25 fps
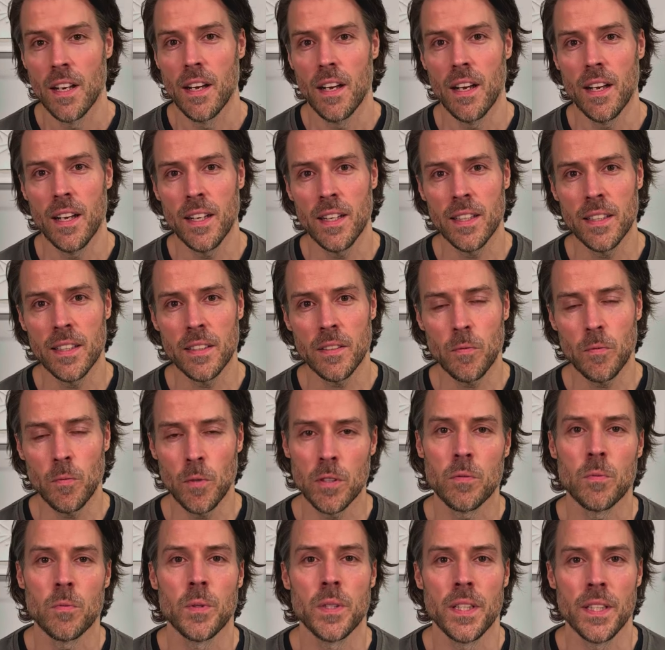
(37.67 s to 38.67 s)
and
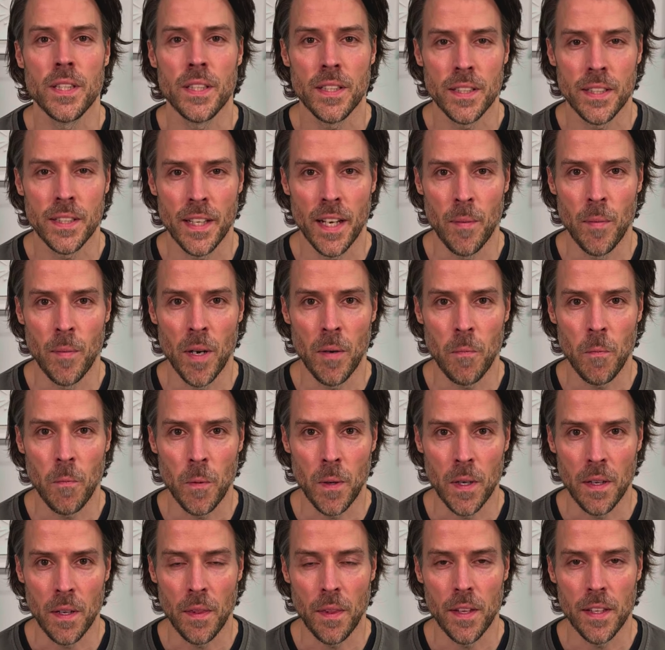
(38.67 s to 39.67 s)
what we came up
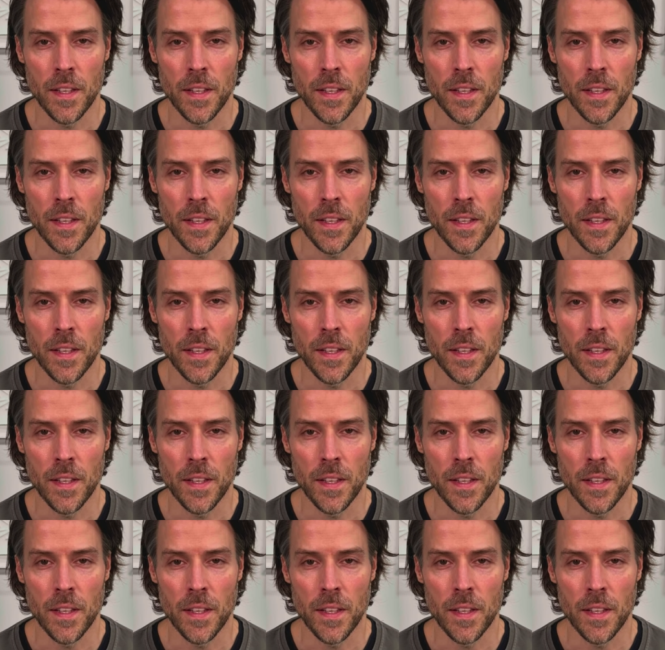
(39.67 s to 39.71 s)
with